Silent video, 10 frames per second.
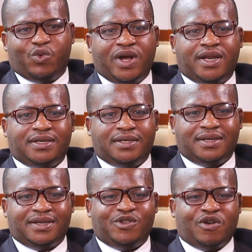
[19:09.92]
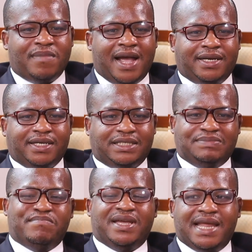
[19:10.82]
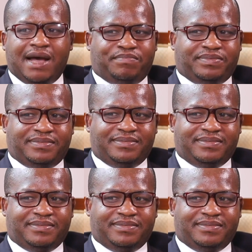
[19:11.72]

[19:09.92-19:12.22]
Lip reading: When your mind is made up.